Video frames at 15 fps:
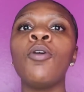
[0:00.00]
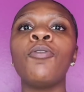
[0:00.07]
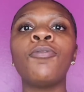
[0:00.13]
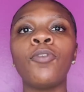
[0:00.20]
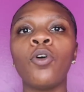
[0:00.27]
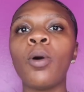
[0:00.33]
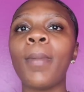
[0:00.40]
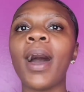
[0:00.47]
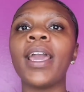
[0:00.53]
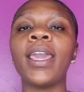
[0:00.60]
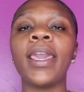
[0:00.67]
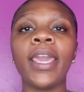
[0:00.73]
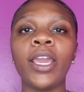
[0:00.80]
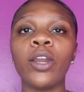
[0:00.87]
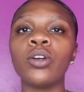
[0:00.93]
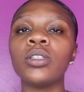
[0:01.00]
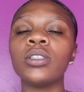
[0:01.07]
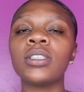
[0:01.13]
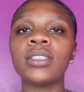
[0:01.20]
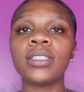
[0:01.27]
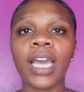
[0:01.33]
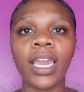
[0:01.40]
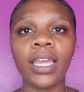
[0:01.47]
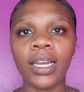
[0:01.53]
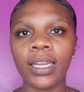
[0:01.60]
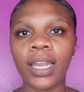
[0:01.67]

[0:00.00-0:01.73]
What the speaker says: for my hair styling,